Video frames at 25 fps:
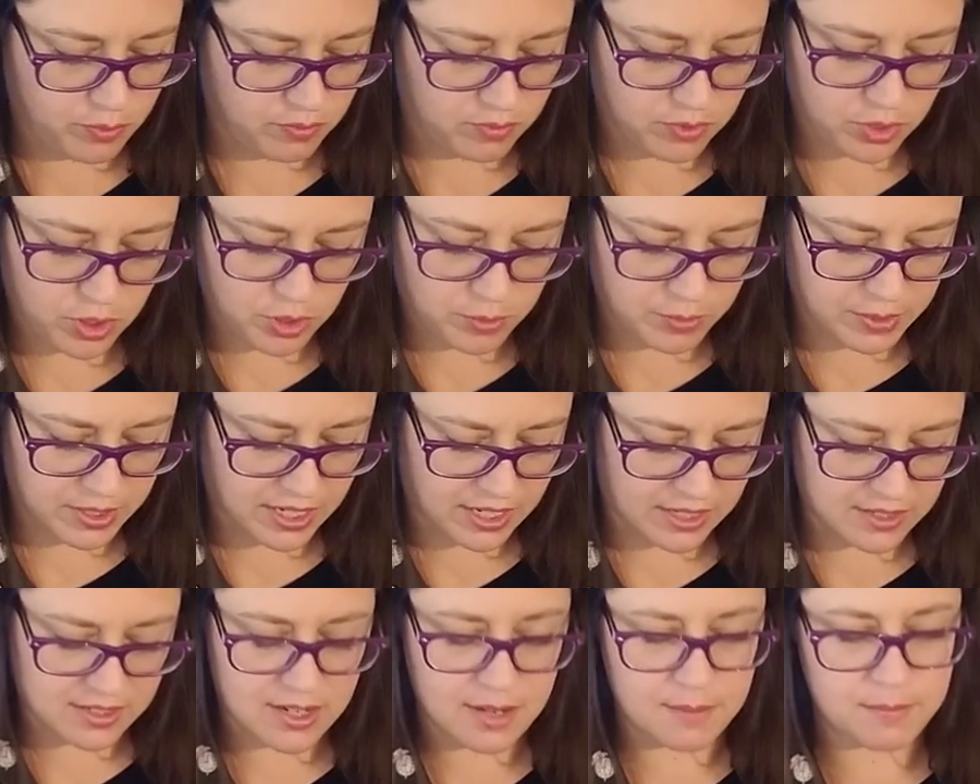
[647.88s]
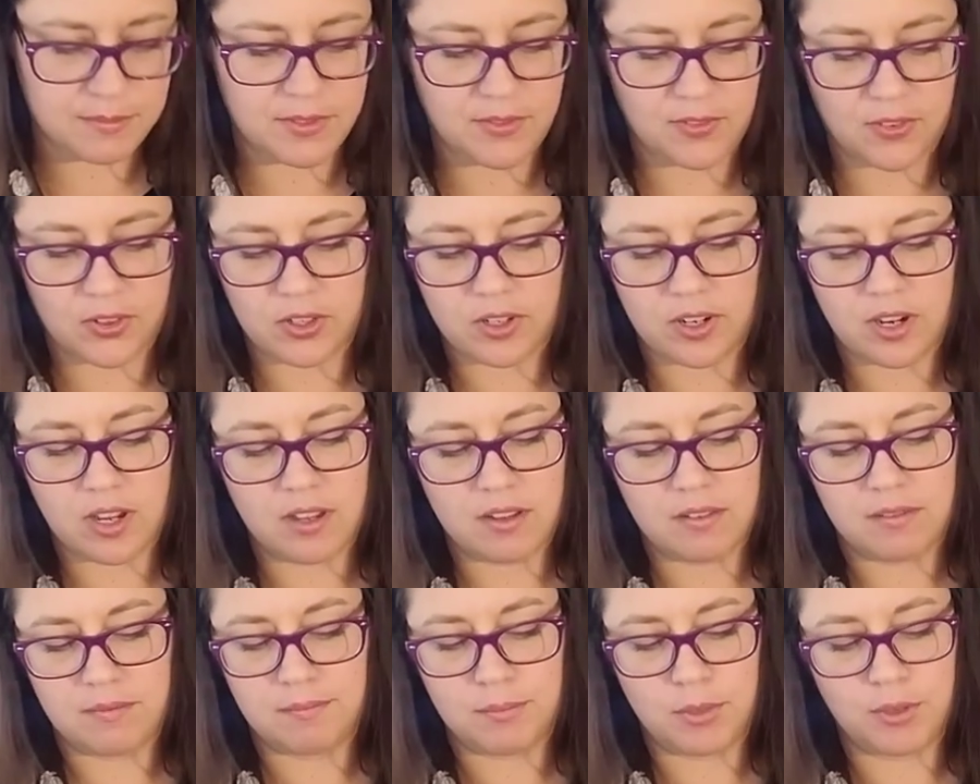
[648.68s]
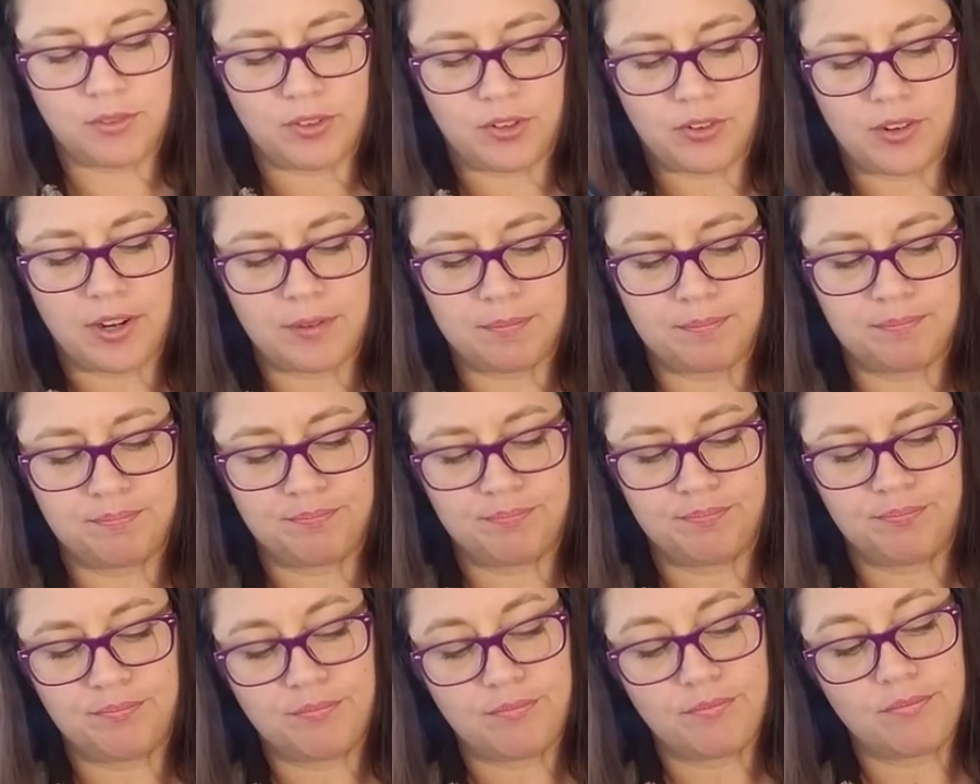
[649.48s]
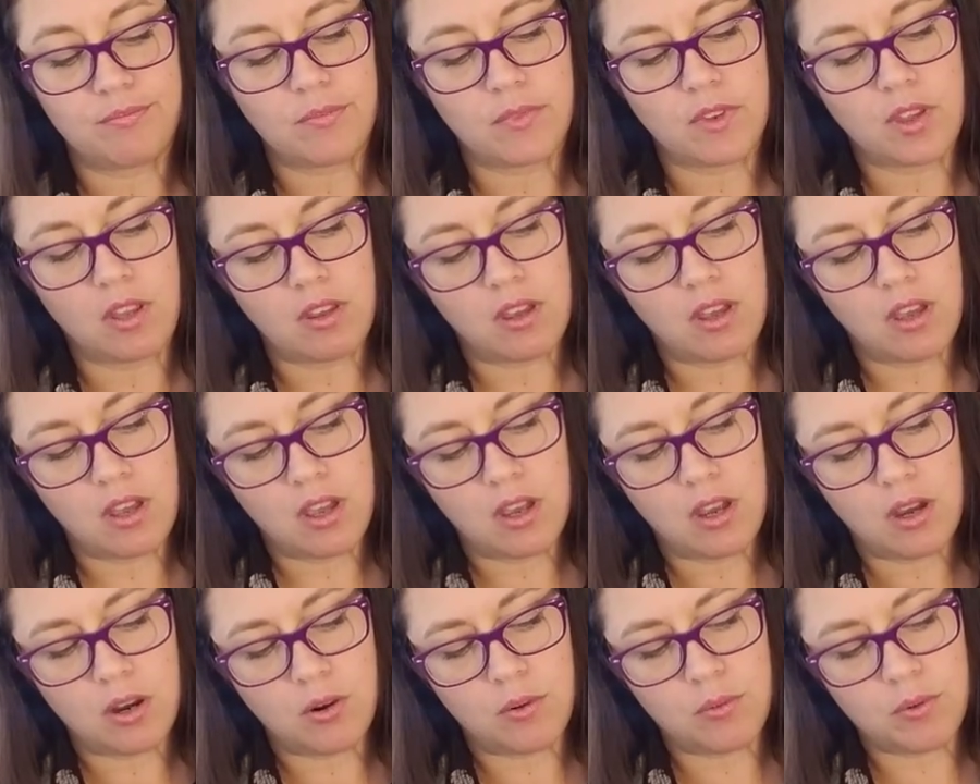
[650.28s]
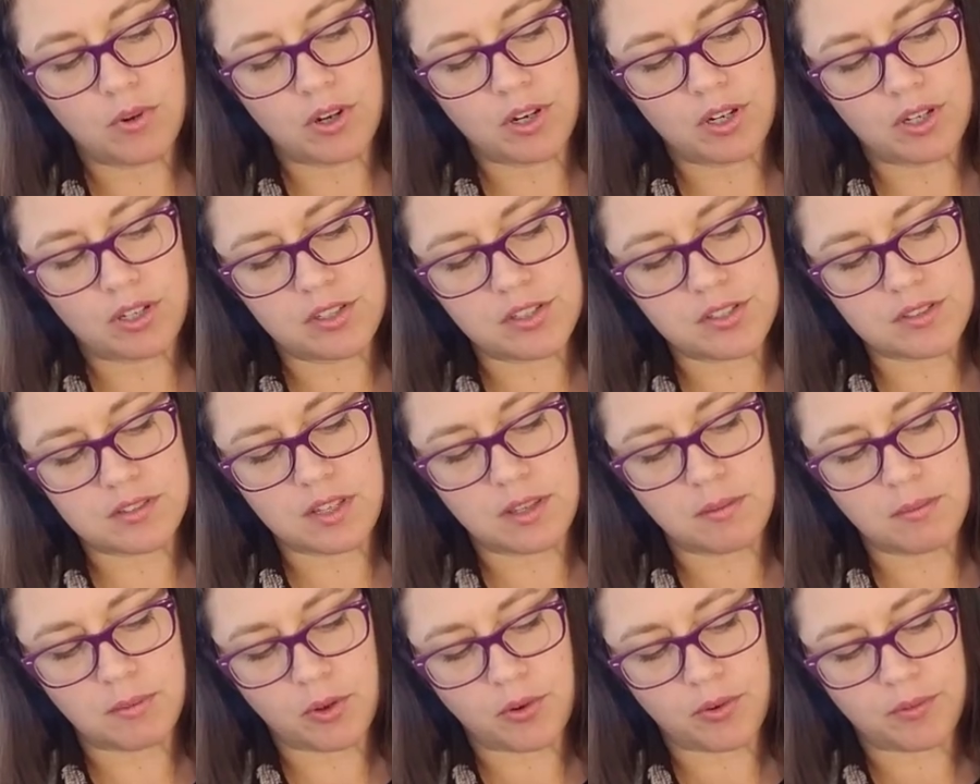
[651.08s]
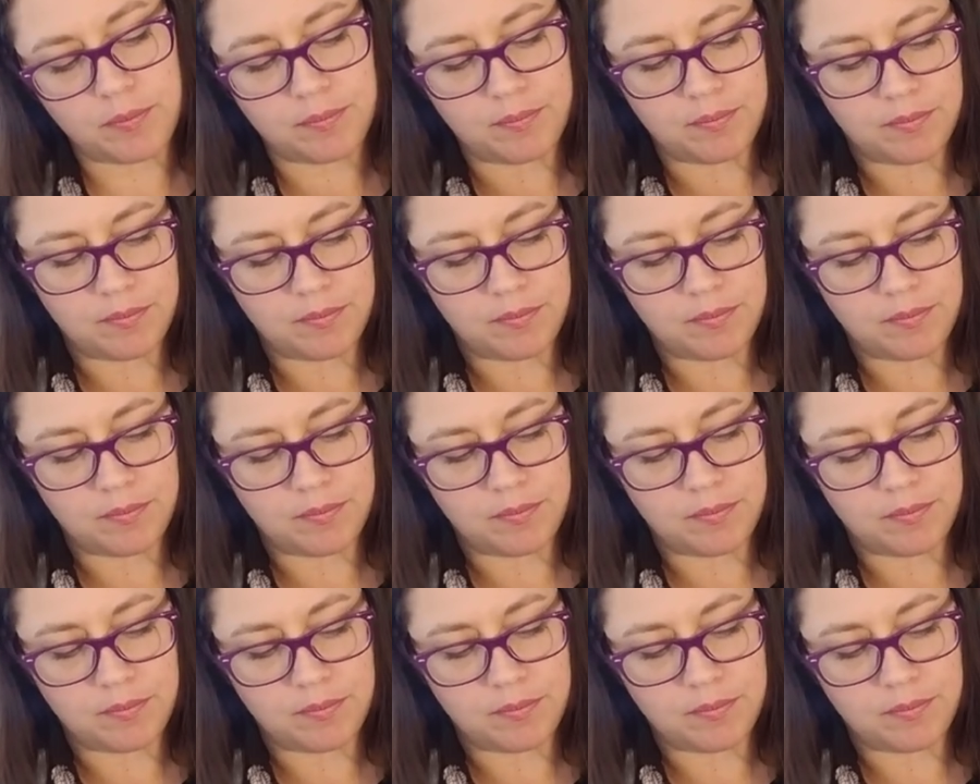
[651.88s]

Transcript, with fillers: Nobody got time for uh, moving around. We're going to just keep going.